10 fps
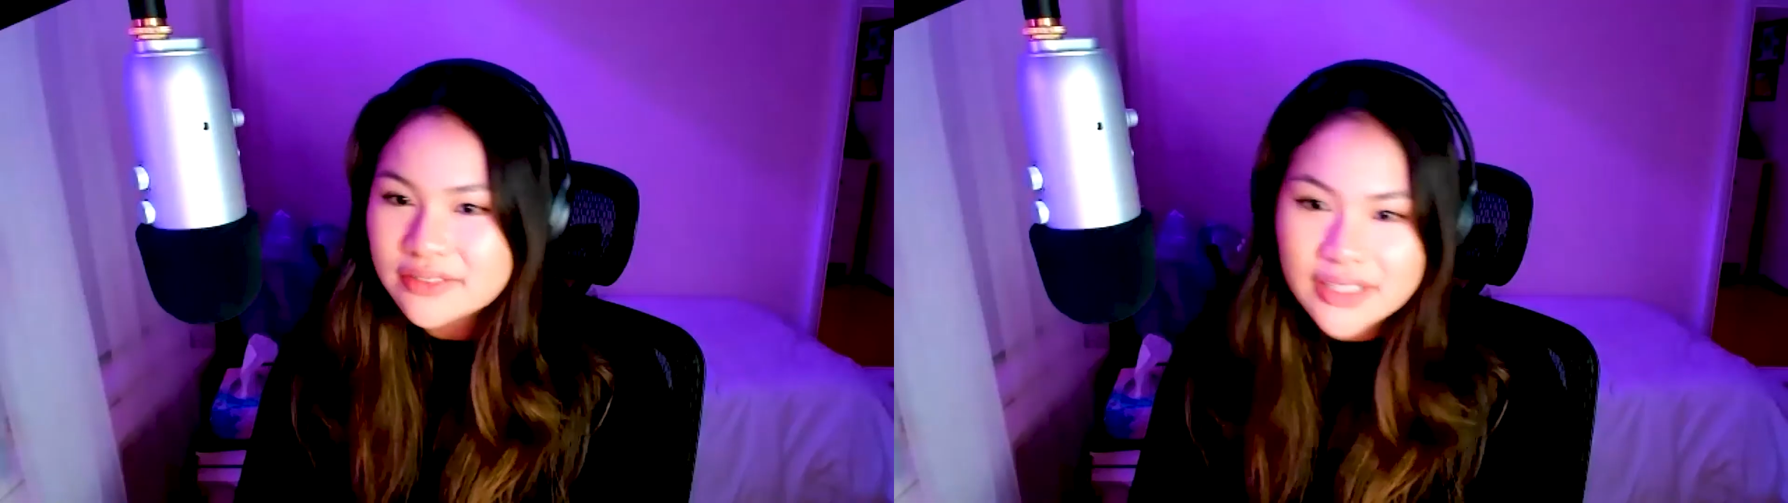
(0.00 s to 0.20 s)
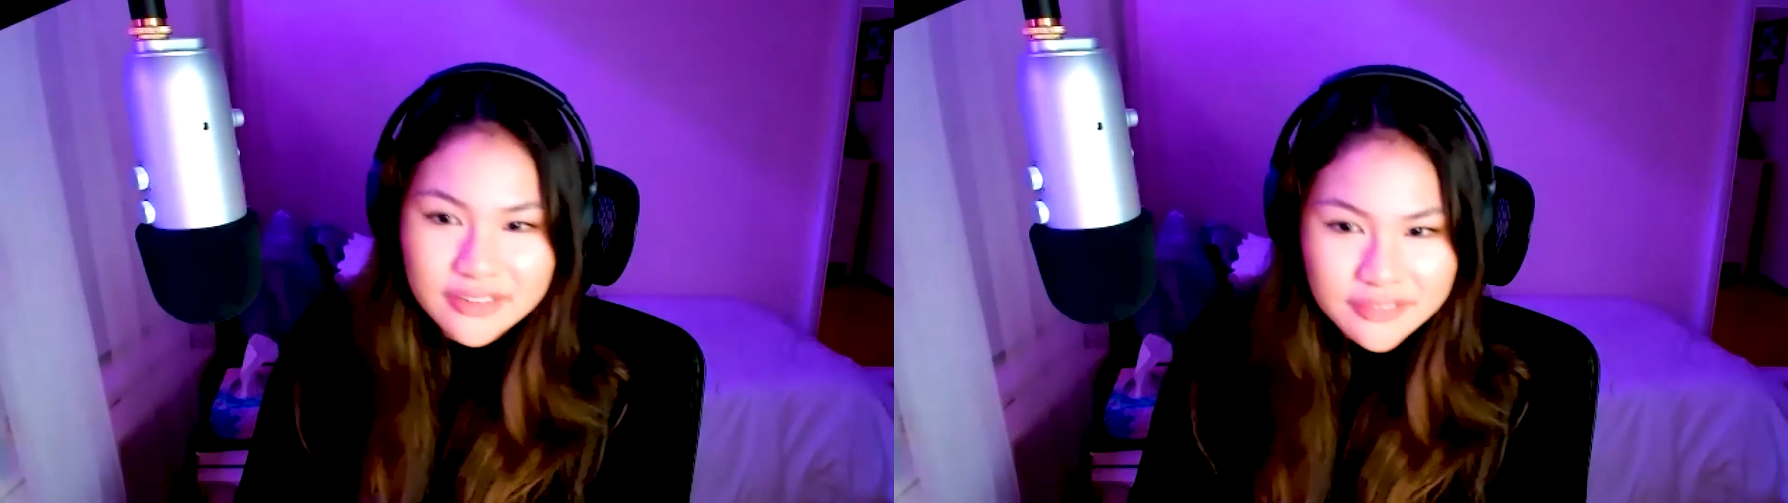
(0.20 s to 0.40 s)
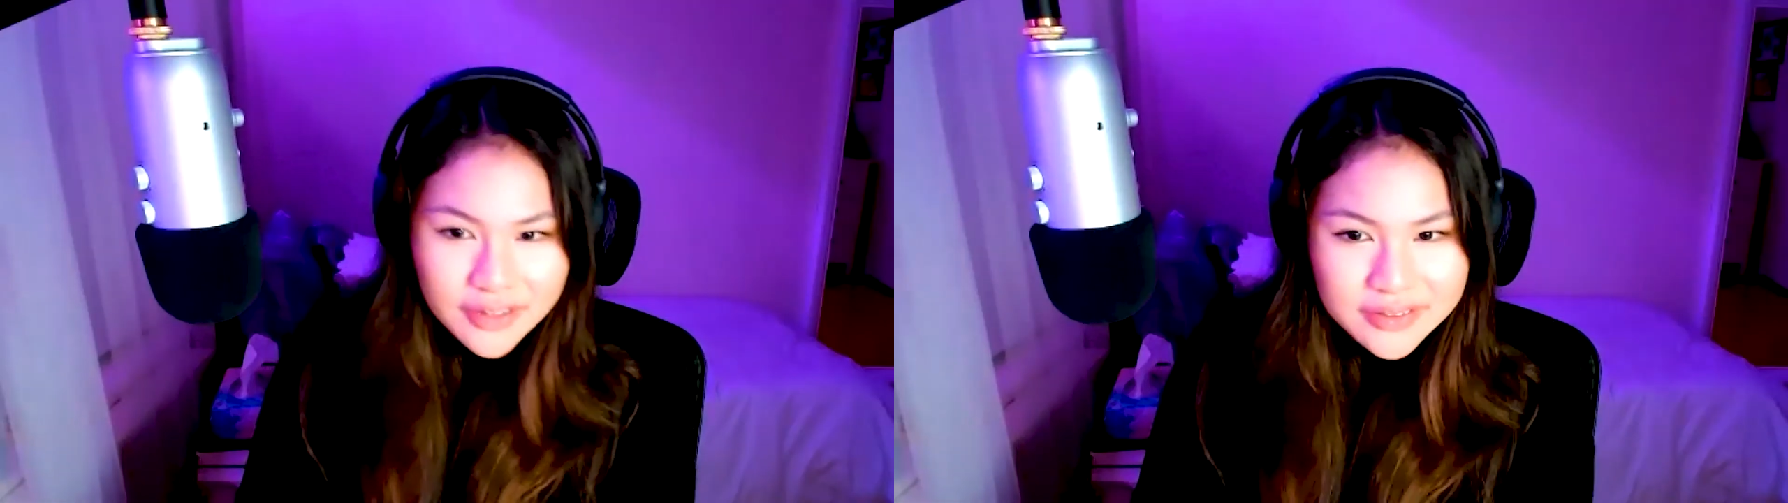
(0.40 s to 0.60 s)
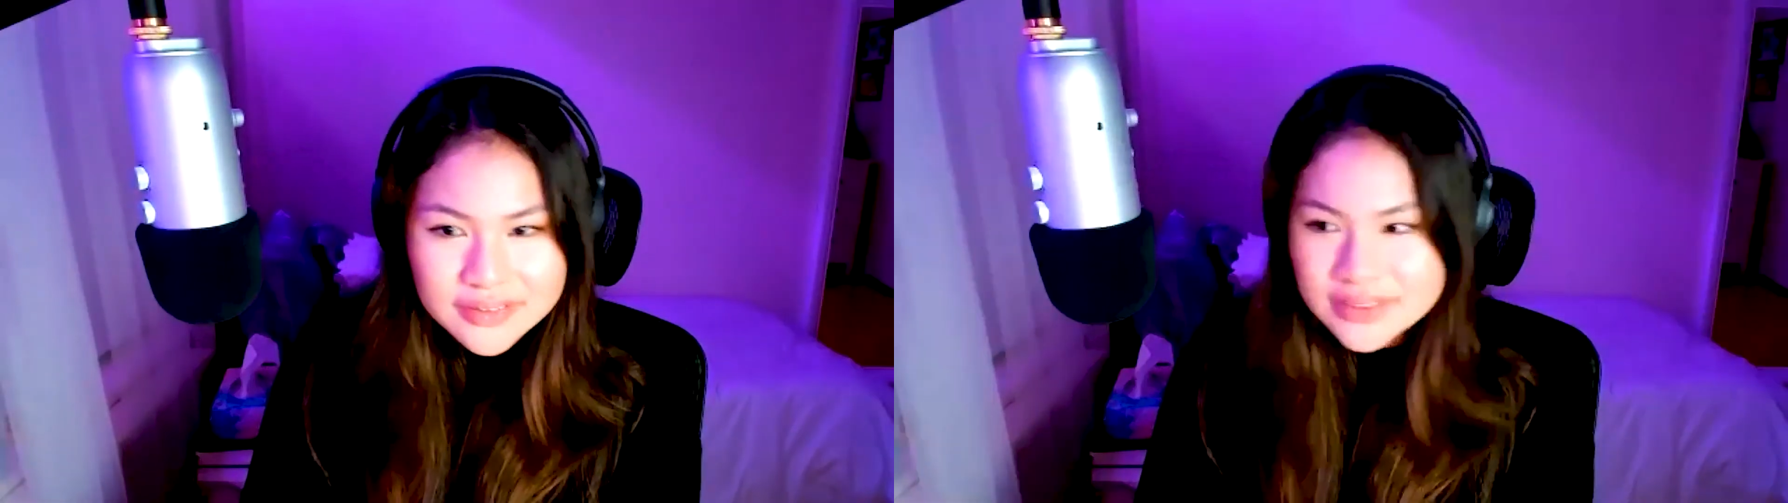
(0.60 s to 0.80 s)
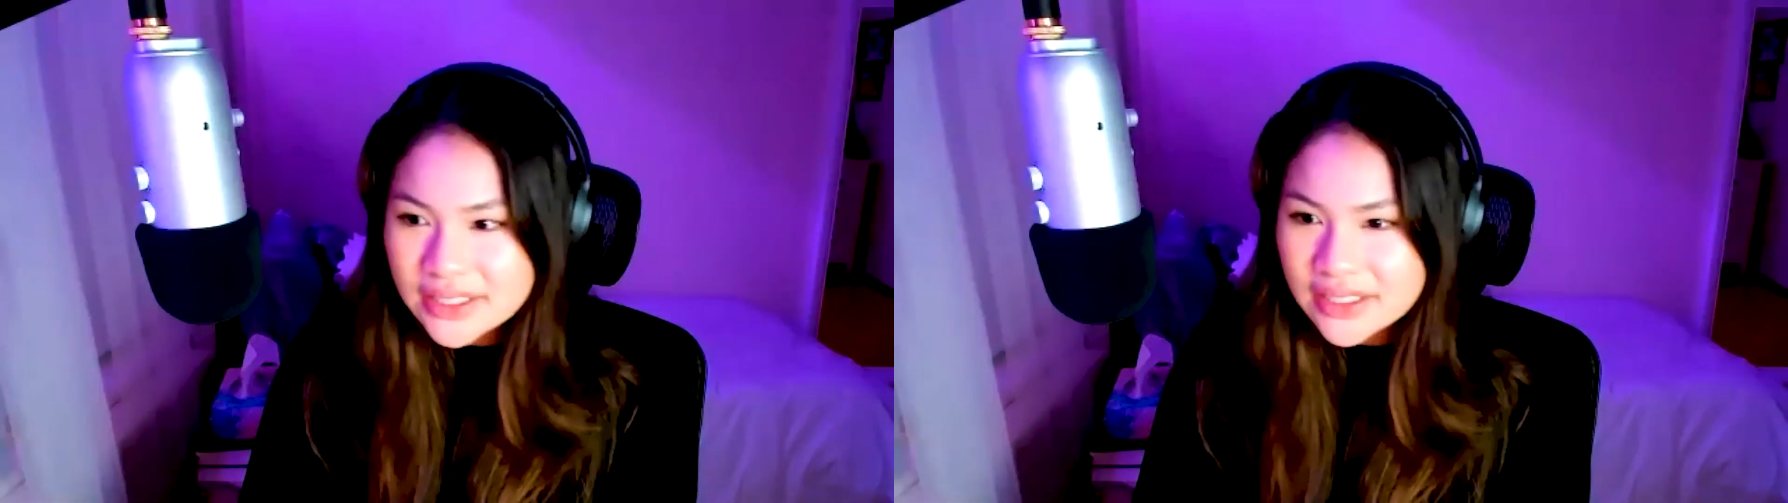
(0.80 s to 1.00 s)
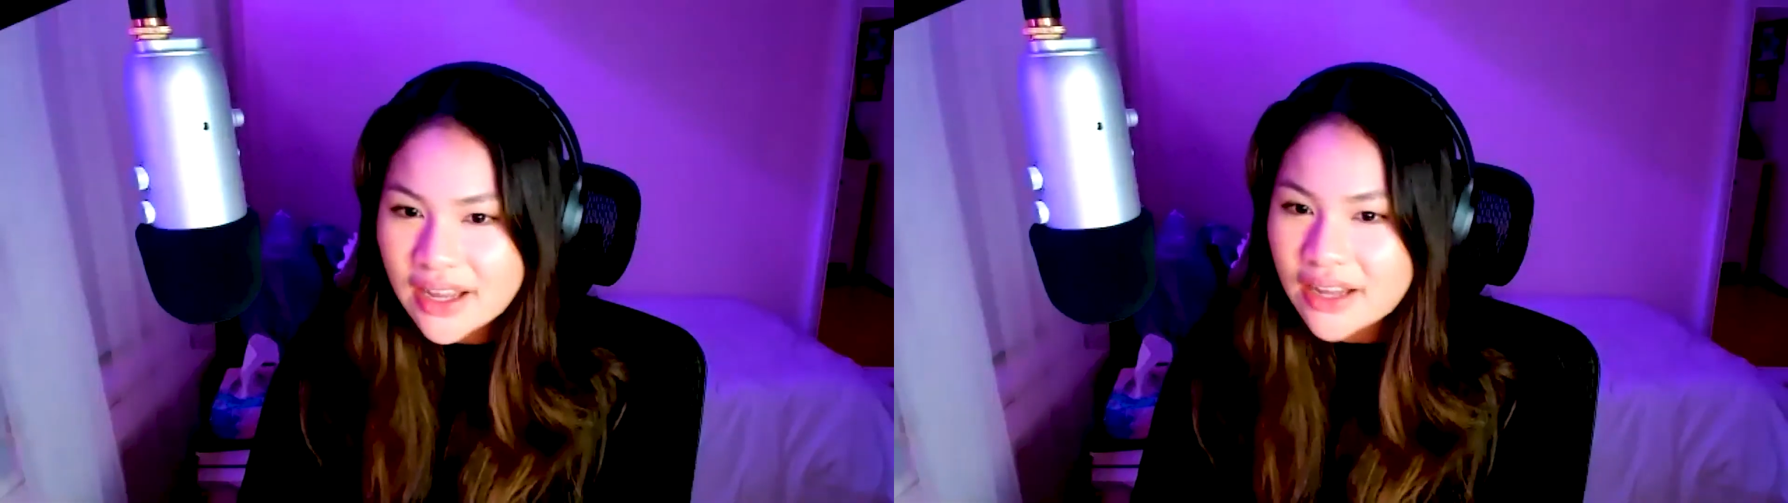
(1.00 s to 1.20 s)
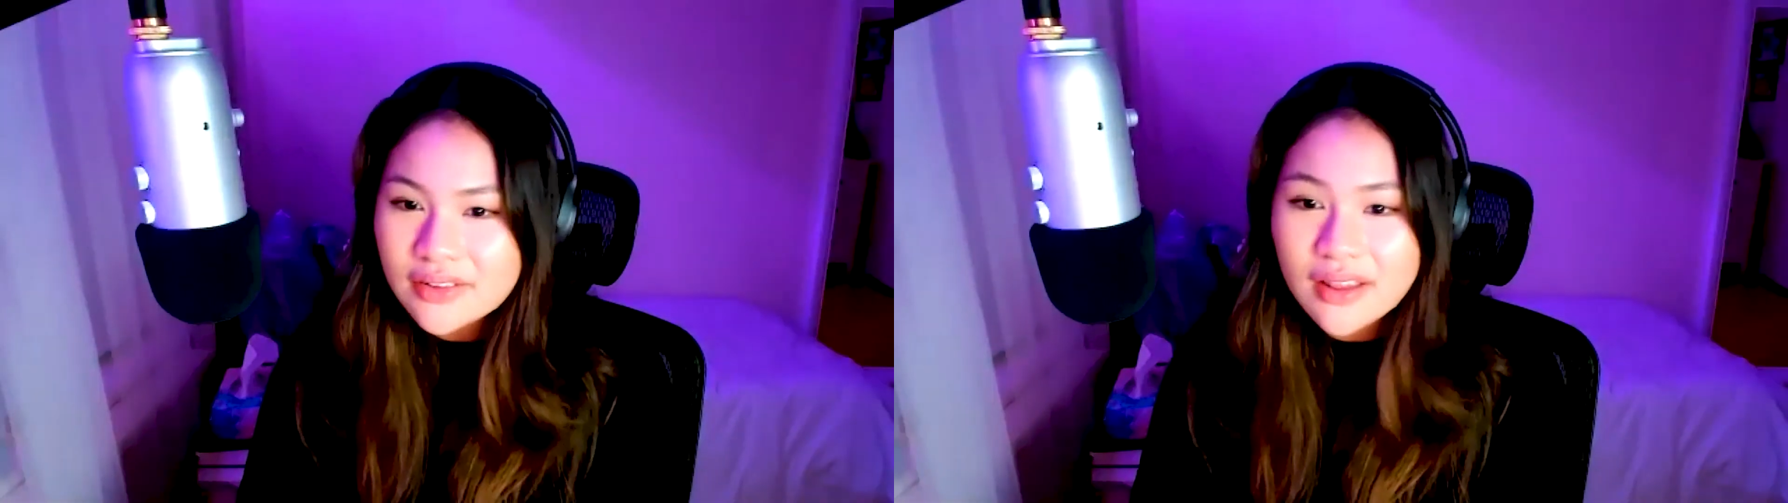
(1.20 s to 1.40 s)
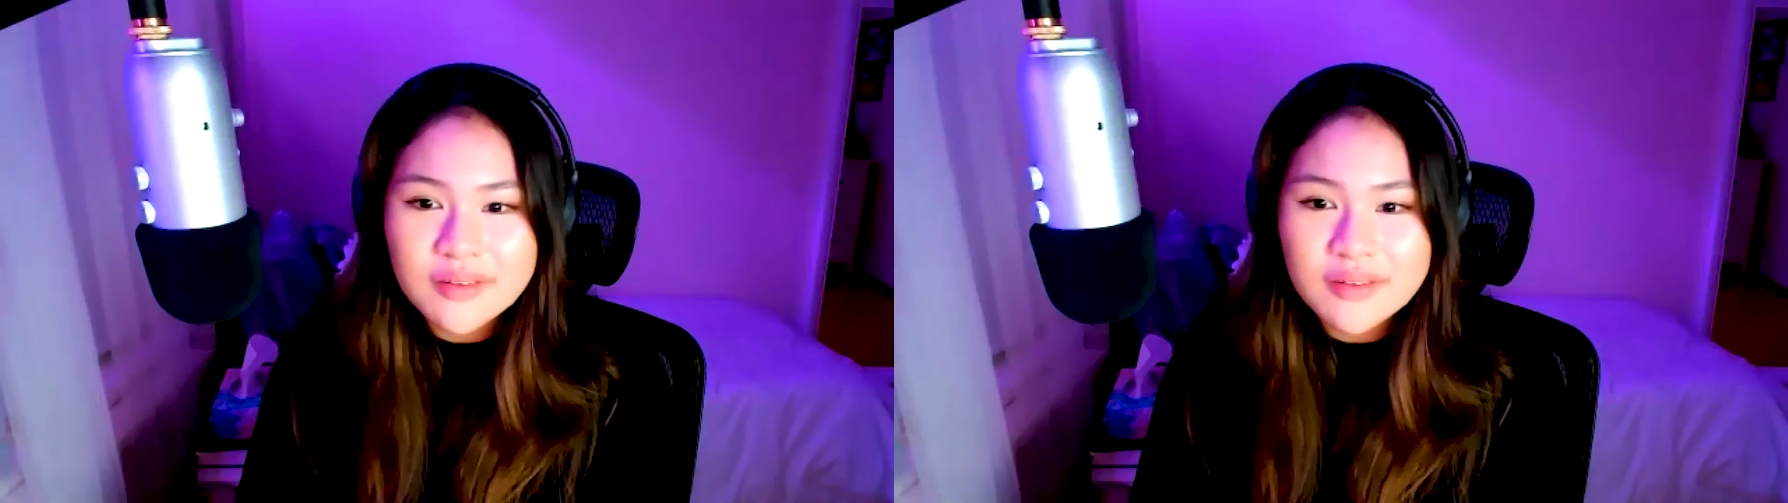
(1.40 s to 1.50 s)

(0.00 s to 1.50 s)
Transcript: coach, and I have a lot of